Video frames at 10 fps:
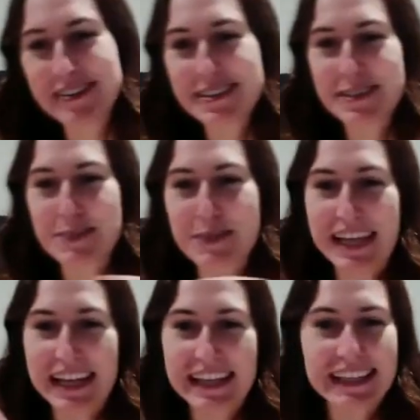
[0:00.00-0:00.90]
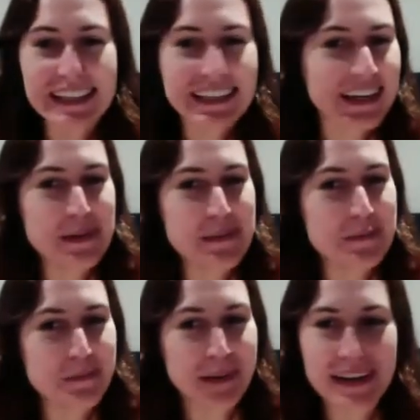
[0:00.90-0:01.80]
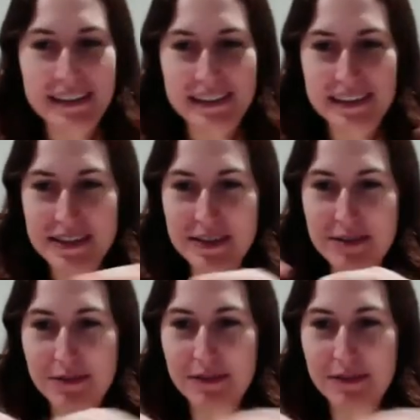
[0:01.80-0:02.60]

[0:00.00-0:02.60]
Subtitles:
into spaghetti by the